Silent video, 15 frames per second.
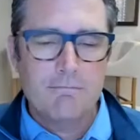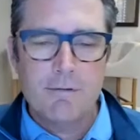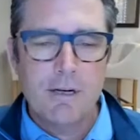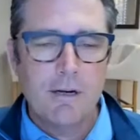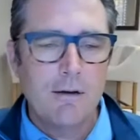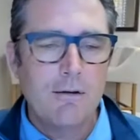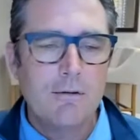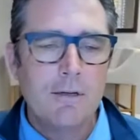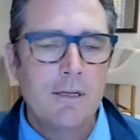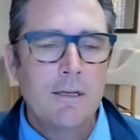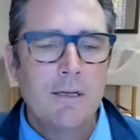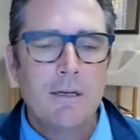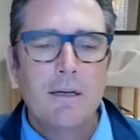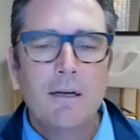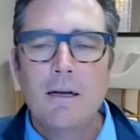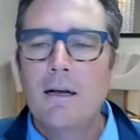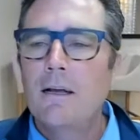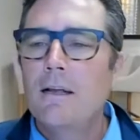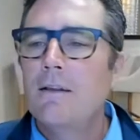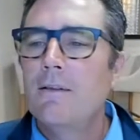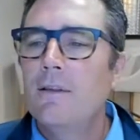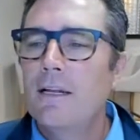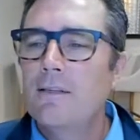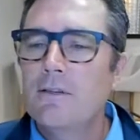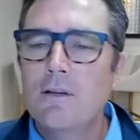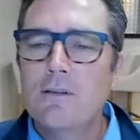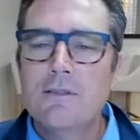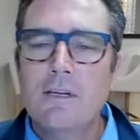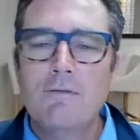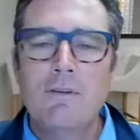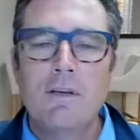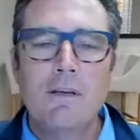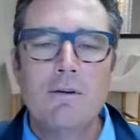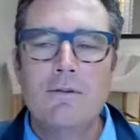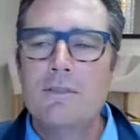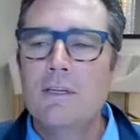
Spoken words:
You know, that's all stuff that goes